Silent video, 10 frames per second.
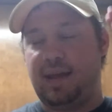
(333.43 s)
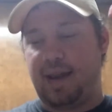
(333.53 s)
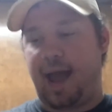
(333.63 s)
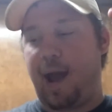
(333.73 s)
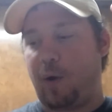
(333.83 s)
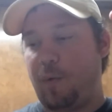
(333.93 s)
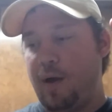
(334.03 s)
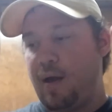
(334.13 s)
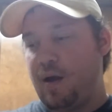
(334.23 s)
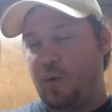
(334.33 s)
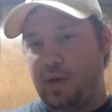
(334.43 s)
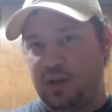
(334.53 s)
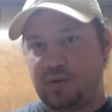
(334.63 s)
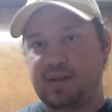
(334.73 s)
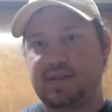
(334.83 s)
in how we
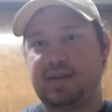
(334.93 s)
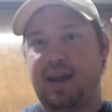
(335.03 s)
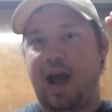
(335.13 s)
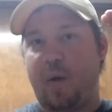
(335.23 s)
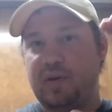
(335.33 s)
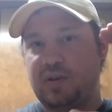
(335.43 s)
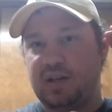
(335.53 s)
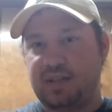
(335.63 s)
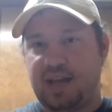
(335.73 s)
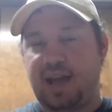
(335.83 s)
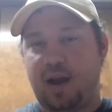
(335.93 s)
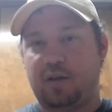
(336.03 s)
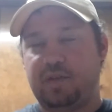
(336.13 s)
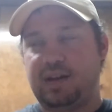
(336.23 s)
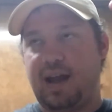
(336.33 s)
address it and how we try to take
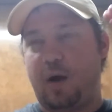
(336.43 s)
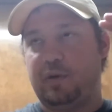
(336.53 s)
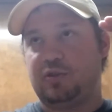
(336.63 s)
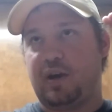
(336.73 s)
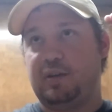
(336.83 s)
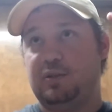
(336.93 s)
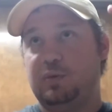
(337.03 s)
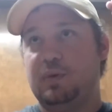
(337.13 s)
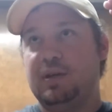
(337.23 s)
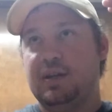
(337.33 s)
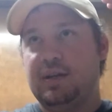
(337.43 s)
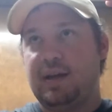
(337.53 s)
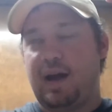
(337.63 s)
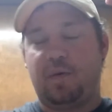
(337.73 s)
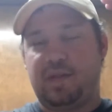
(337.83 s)
care of it and how we try to...
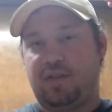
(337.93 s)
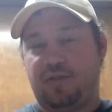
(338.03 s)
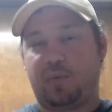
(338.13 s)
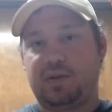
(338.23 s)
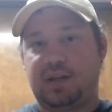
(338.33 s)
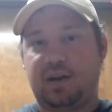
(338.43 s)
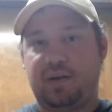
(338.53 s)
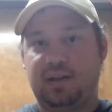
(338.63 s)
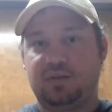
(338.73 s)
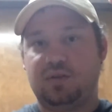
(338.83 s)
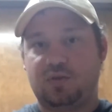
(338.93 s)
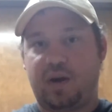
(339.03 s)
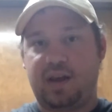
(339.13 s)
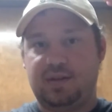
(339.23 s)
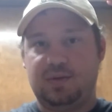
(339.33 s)
how the authoritarians
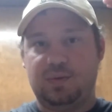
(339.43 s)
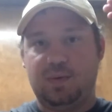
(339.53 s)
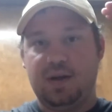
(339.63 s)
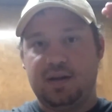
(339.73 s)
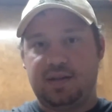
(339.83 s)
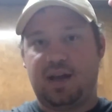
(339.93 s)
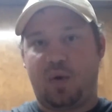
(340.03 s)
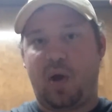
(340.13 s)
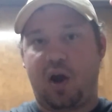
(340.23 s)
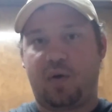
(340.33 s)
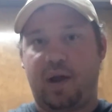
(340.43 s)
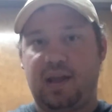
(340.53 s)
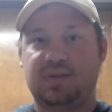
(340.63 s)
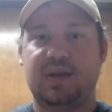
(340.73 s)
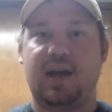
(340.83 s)
try to take away our
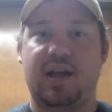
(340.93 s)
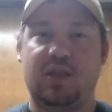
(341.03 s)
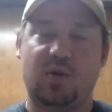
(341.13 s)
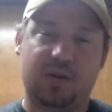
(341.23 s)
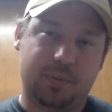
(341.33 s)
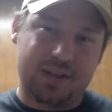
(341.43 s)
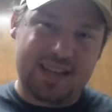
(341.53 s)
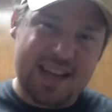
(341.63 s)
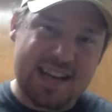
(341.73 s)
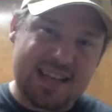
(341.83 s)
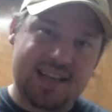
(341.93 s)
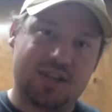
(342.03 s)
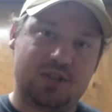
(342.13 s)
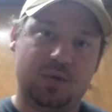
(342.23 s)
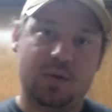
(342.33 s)
rights. And you could put any
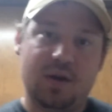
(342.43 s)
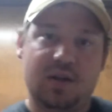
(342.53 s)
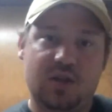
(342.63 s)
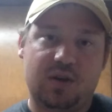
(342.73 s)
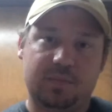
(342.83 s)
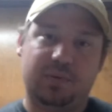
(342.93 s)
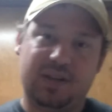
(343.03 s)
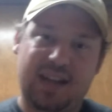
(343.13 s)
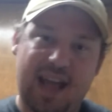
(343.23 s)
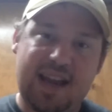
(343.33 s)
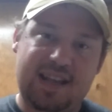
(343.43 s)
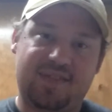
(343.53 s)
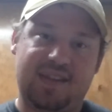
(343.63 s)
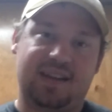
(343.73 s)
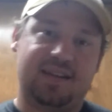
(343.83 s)
issue, you could put
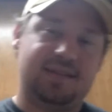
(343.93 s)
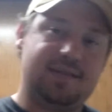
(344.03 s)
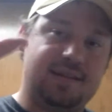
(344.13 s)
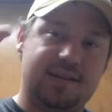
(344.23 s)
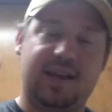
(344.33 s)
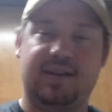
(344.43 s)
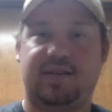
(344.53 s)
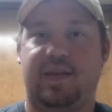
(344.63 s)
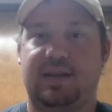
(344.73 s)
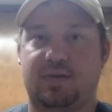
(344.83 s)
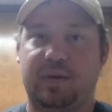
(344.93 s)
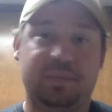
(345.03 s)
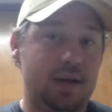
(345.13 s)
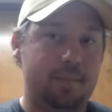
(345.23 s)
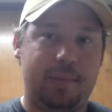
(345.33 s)
anything into that script.
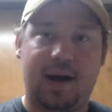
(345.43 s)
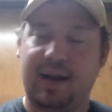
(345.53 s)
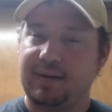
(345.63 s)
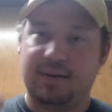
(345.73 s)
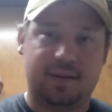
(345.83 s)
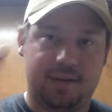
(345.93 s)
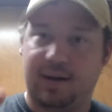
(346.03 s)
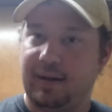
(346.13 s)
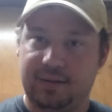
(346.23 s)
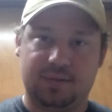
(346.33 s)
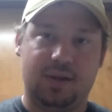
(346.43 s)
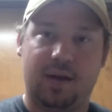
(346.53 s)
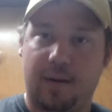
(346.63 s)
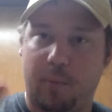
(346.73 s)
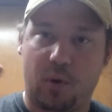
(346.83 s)
Pot, guns,
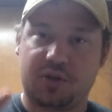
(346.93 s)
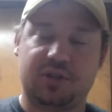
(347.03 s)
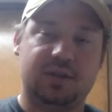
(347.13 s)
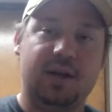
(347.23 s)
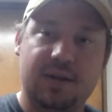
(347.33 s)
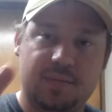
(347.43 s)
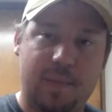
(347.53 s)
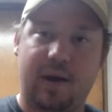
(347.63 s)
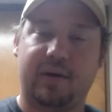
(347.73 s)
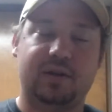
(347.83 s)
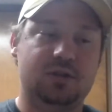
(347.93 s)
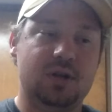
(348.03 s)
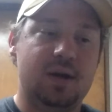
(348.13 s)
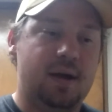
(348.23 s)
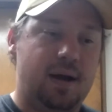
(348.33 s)
abortion, marriage,